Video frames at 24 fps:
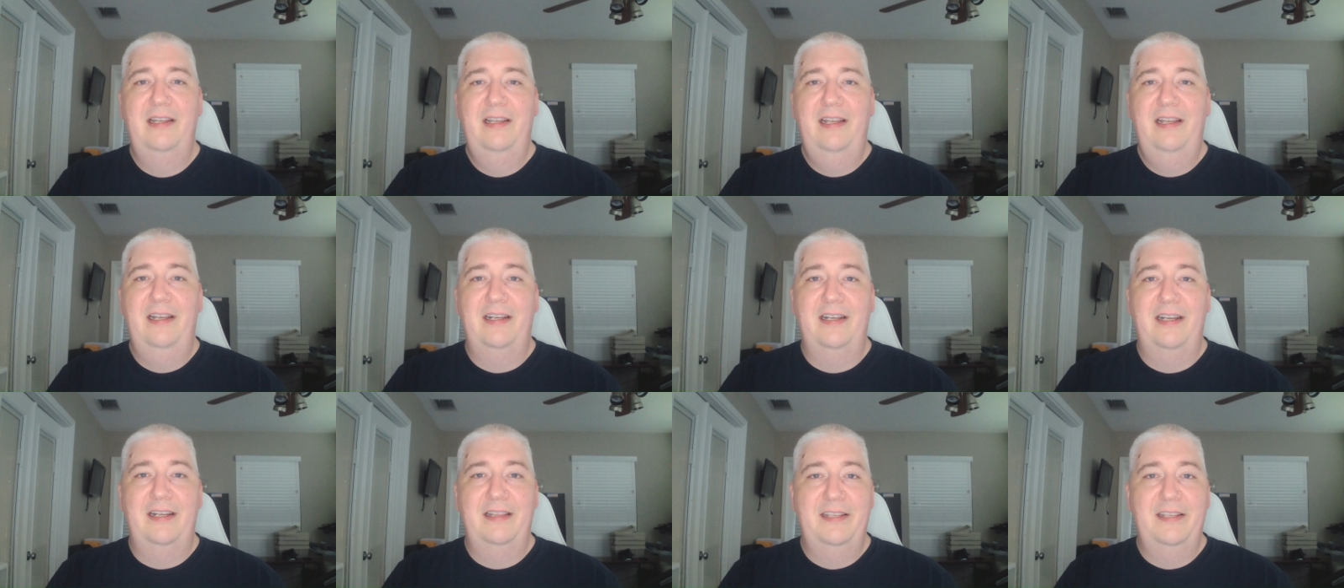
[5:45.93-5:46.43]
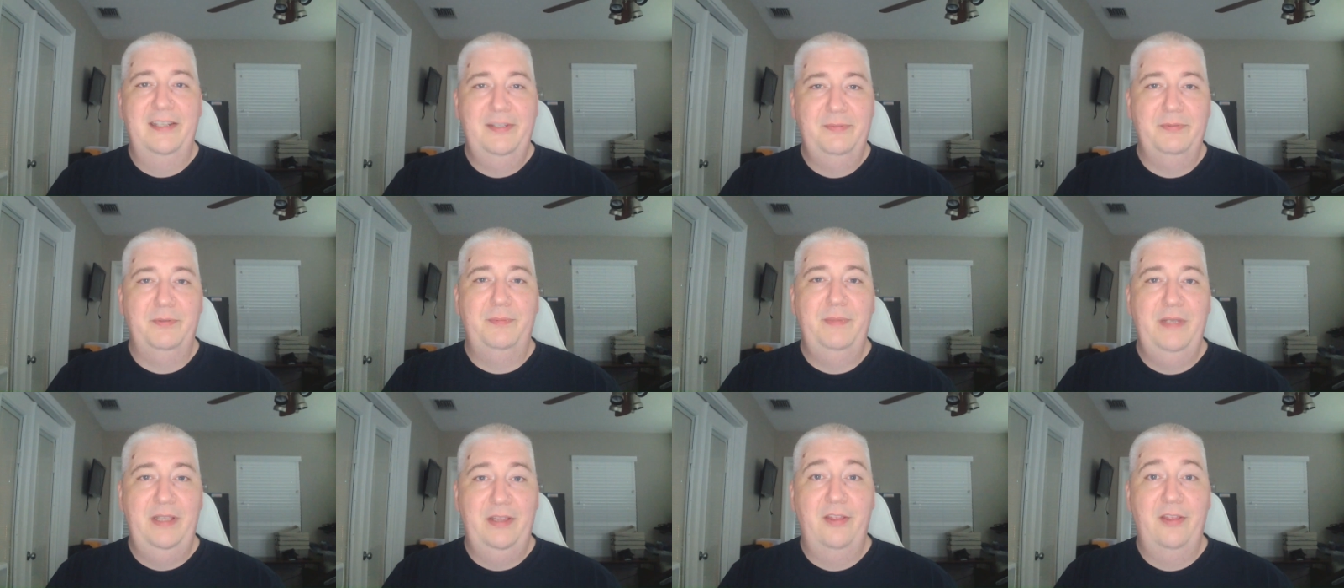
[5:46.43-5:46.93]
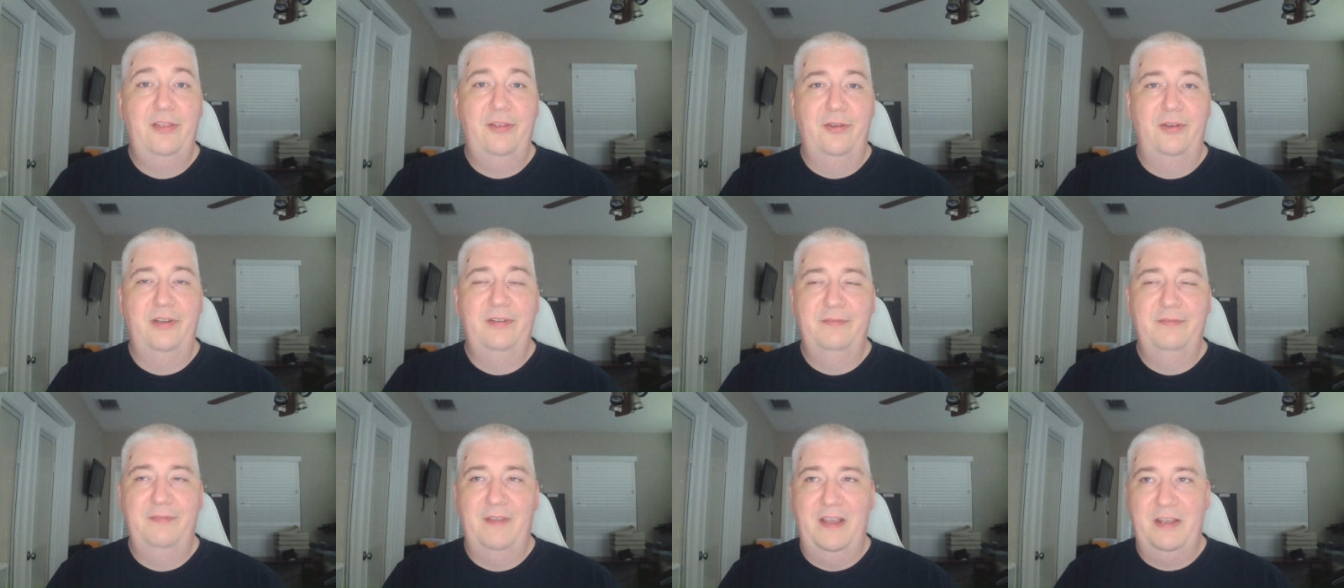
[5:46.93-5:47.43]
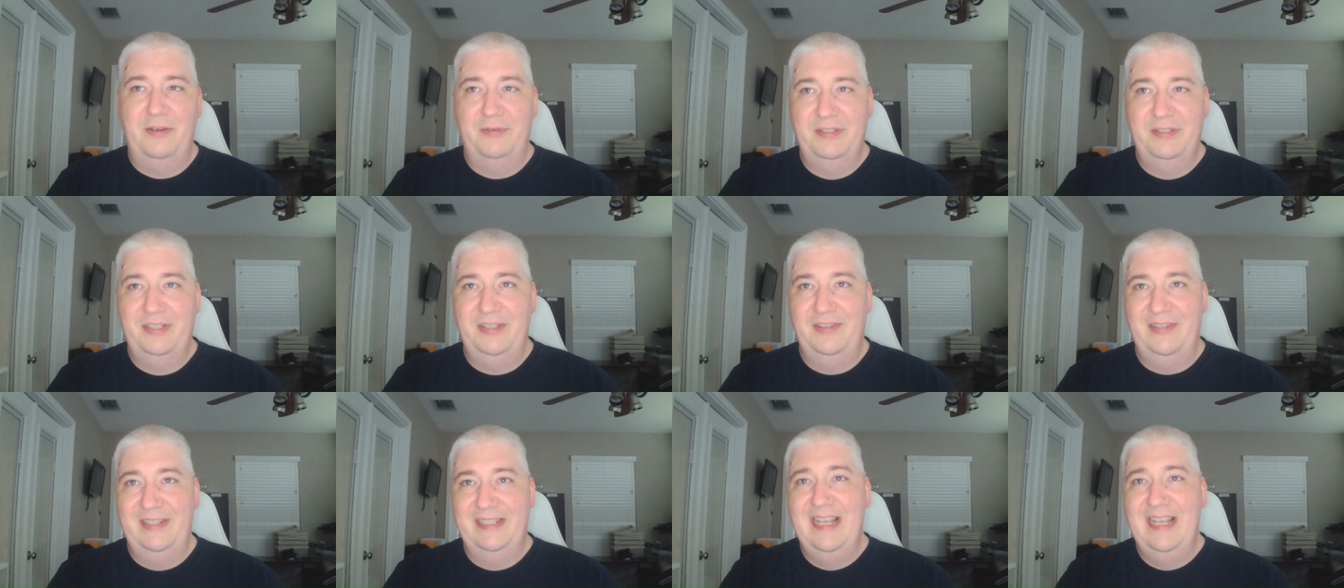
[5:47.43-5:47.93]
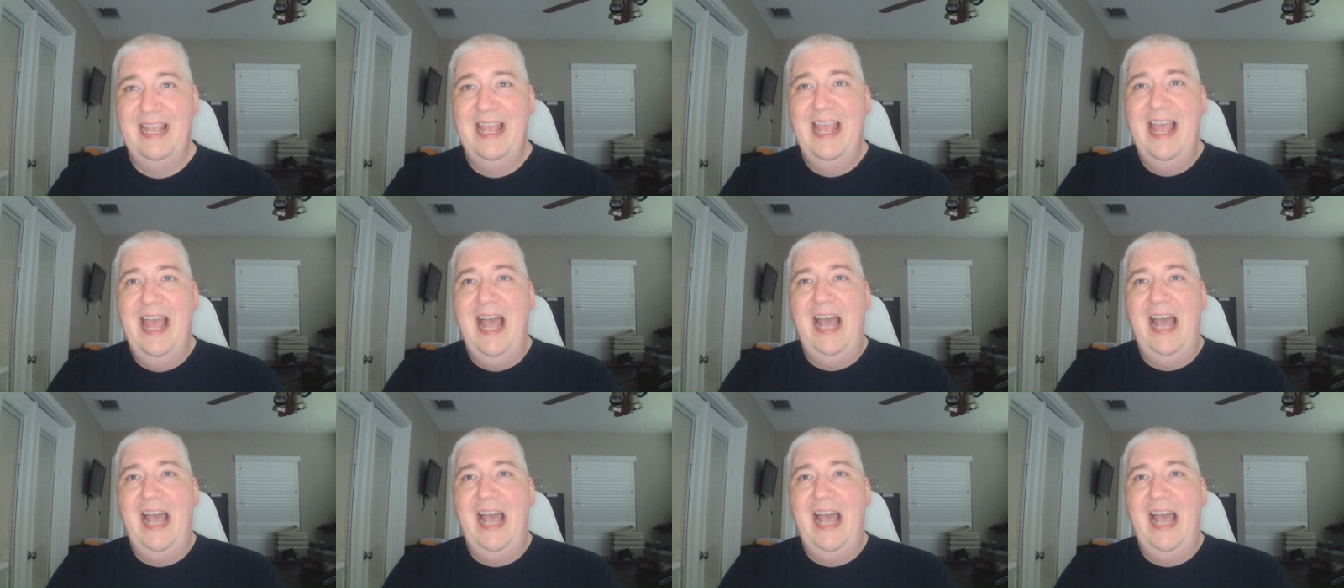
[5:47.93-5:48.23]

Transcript: uh, this will be the third and final series.